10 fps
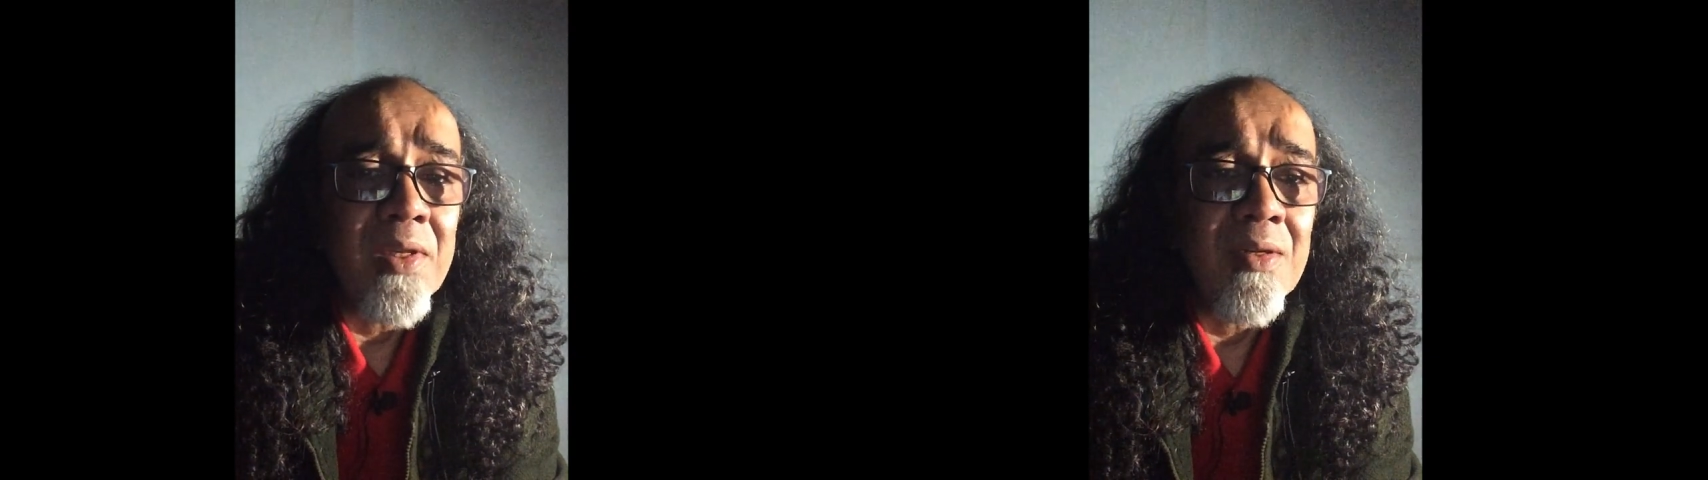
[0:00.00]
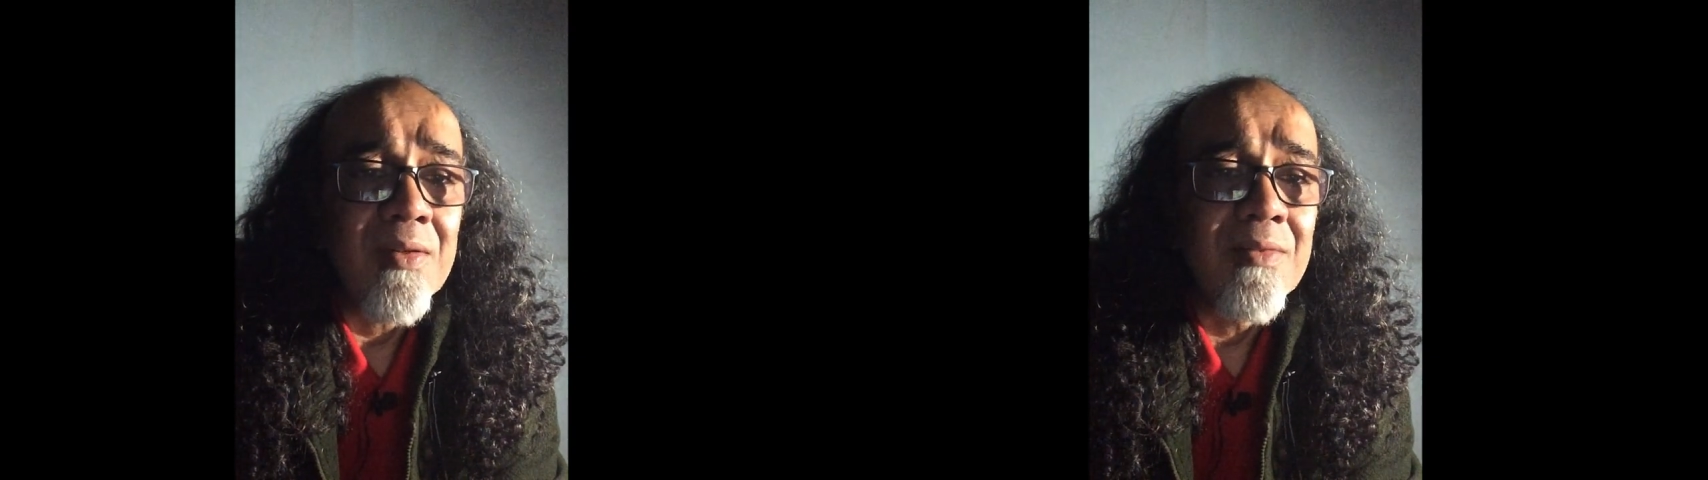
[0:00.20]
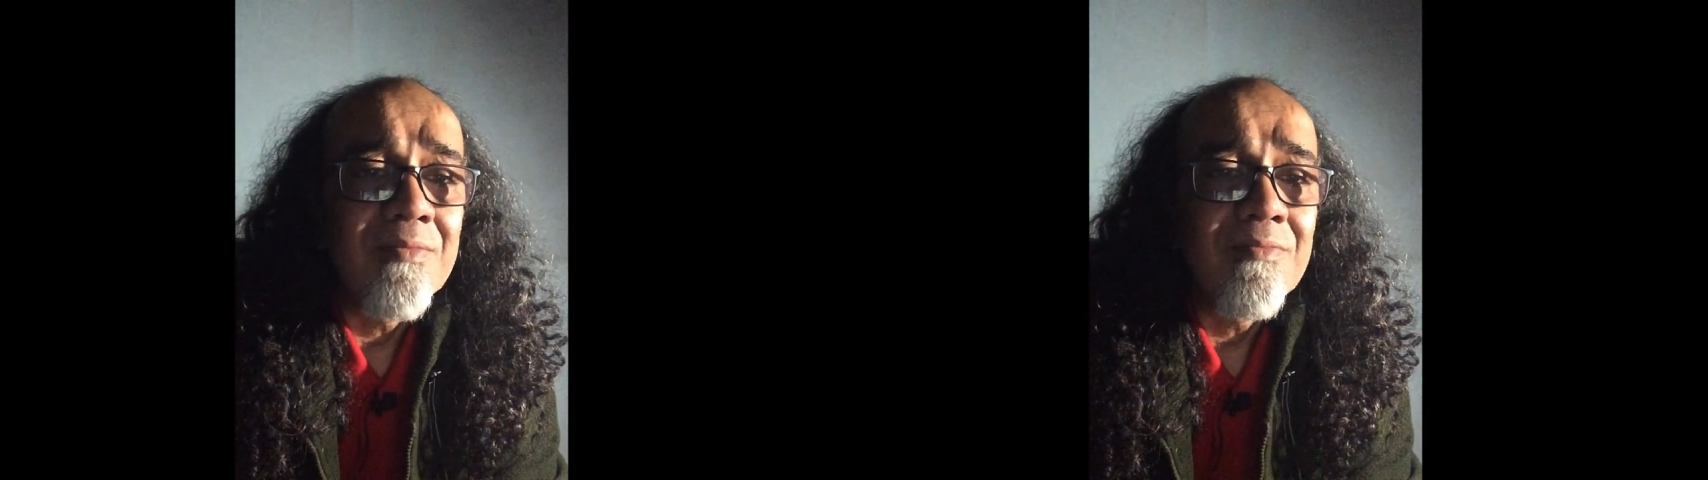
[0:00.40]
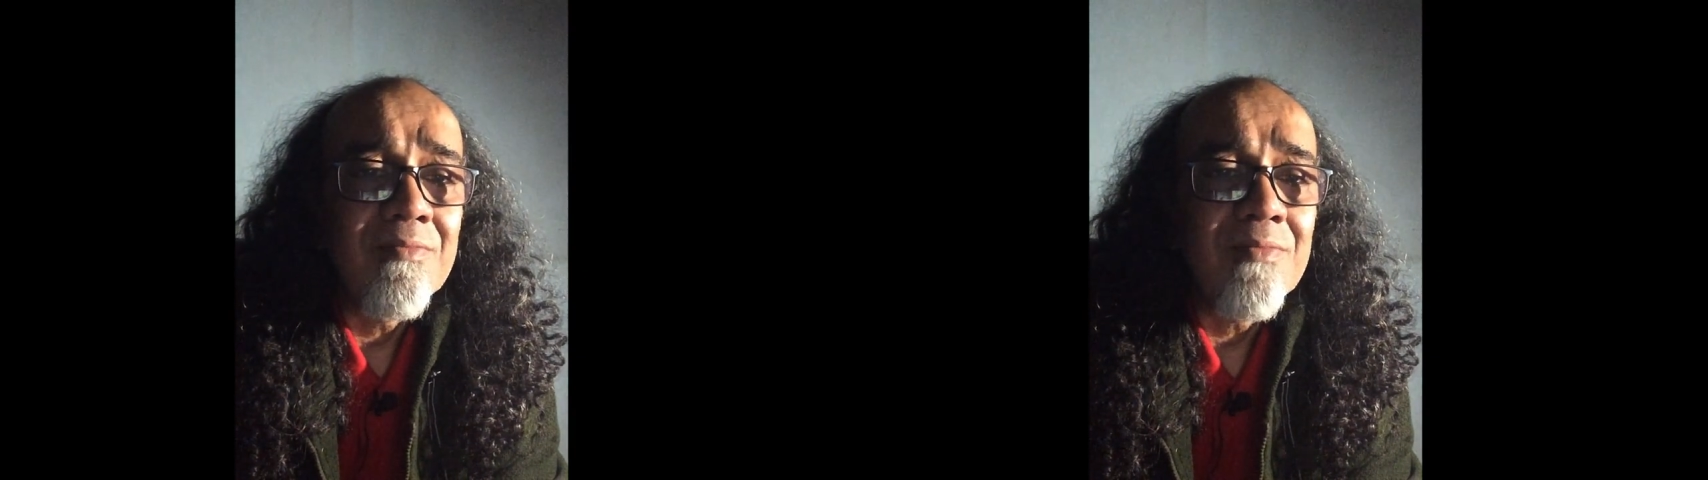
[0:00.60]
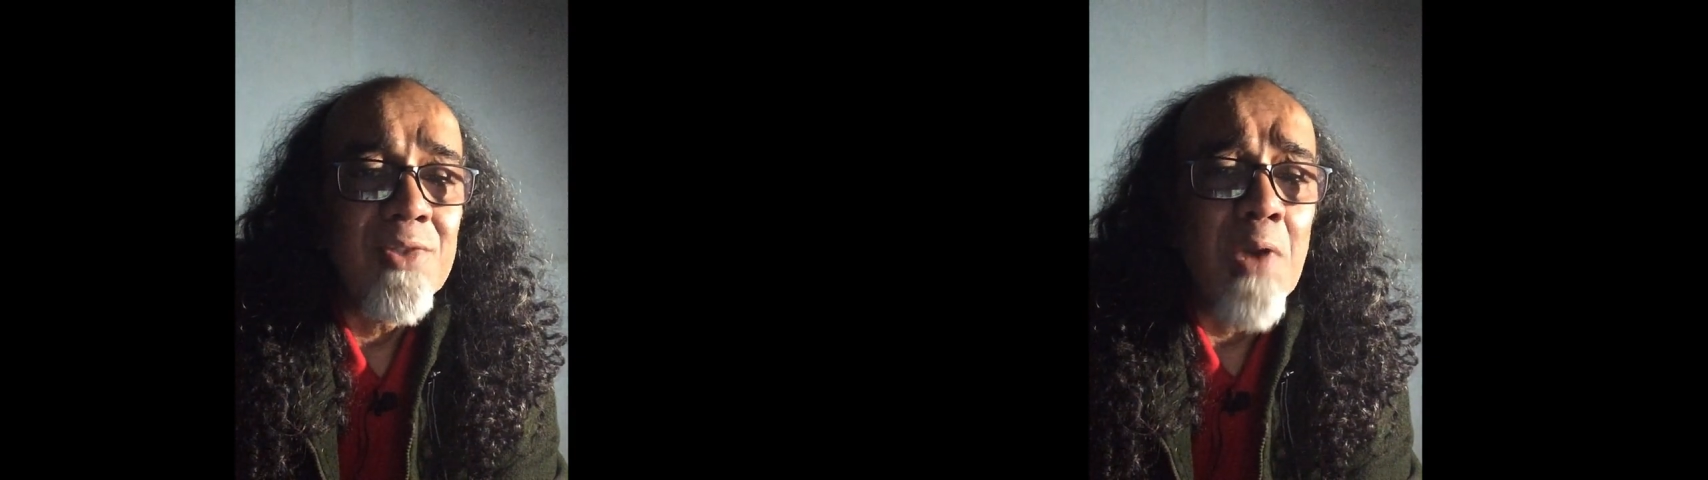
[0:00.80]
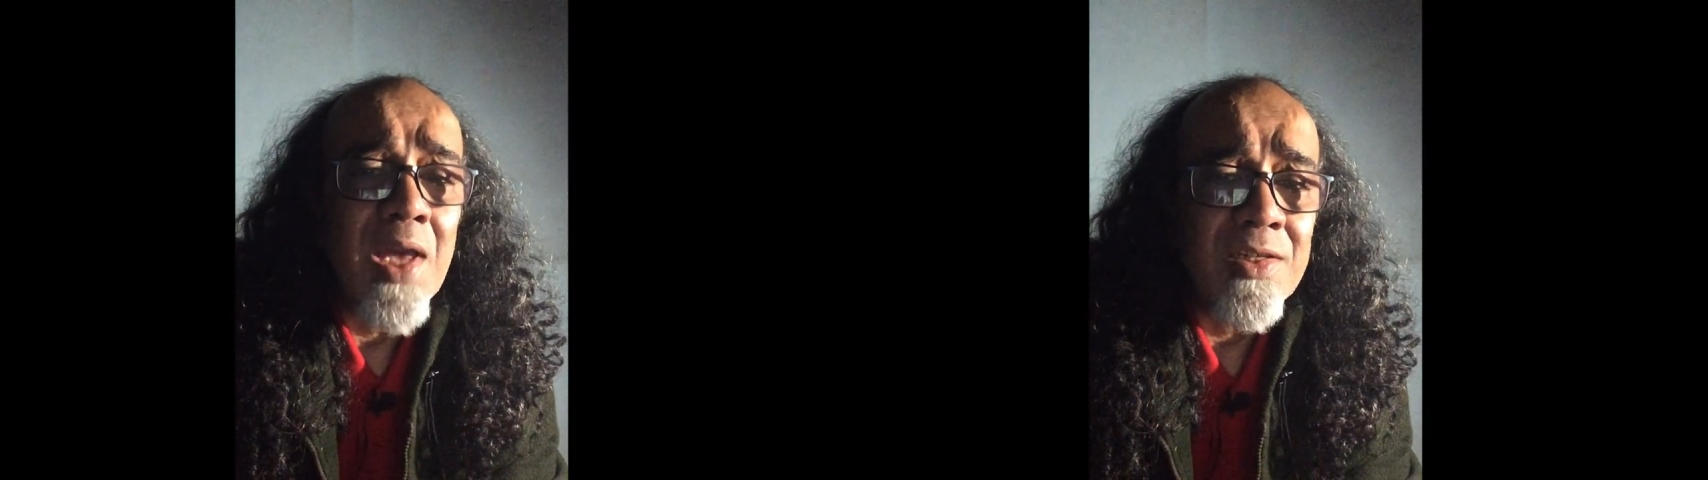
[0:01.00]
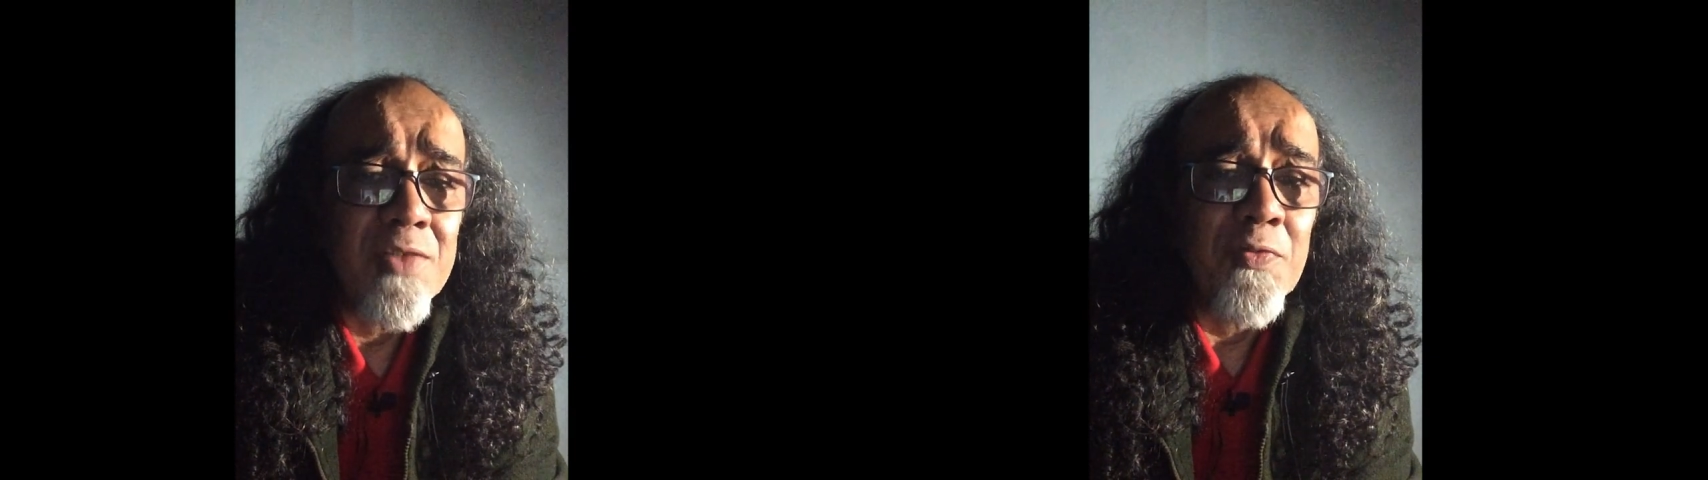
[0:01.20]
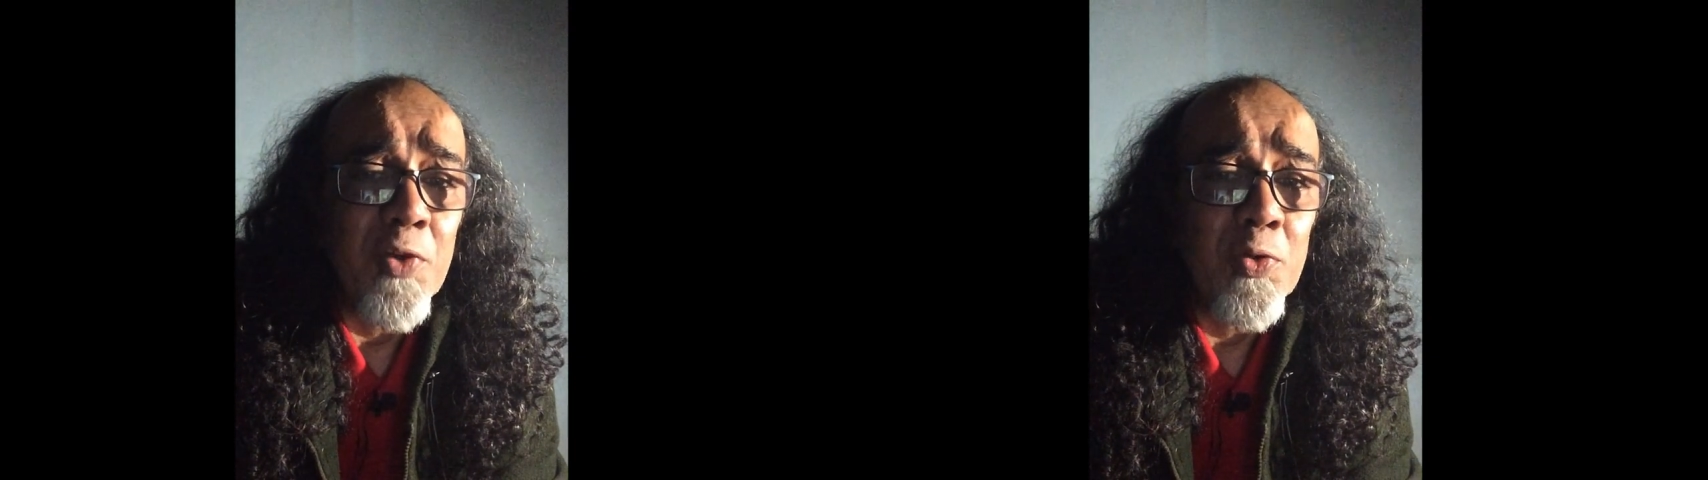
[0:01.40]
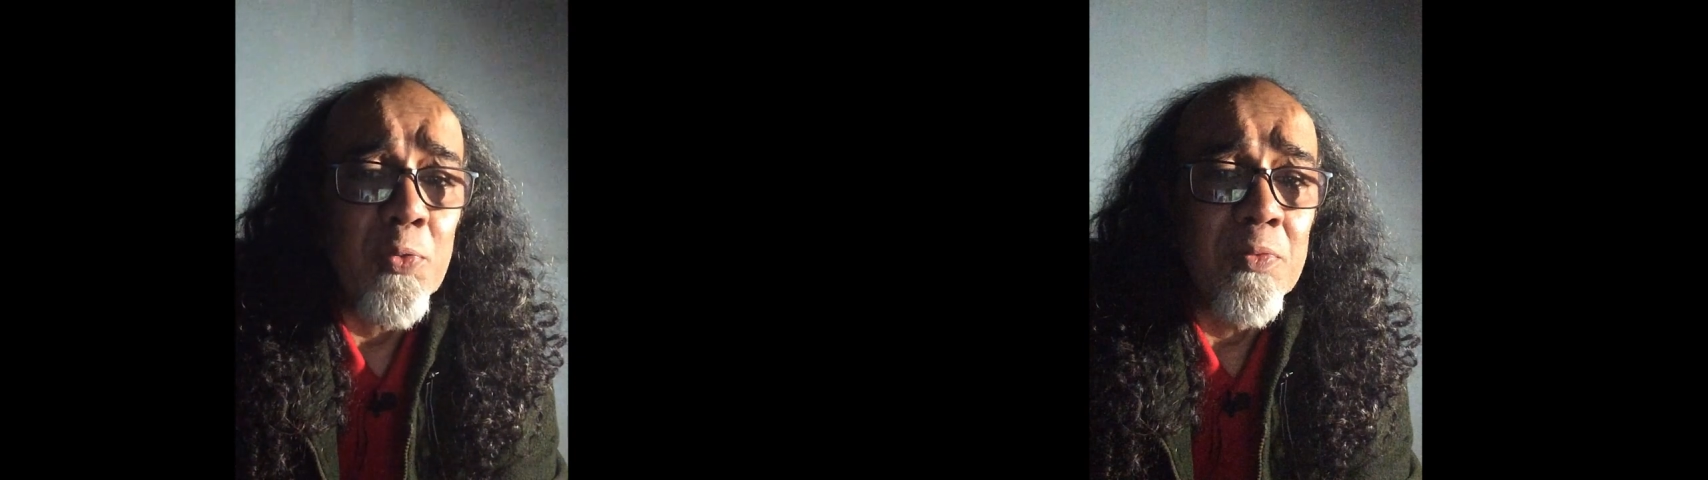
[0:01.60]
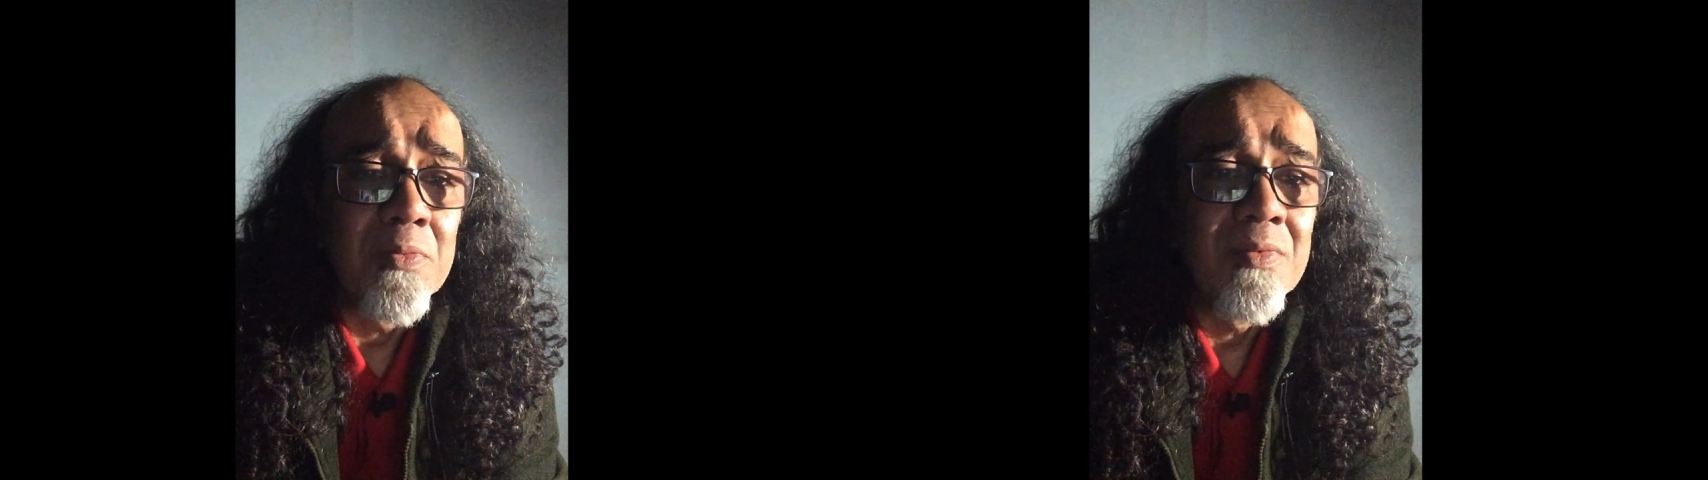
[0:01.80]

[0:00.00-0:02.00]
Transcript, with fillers: in, you had to phone.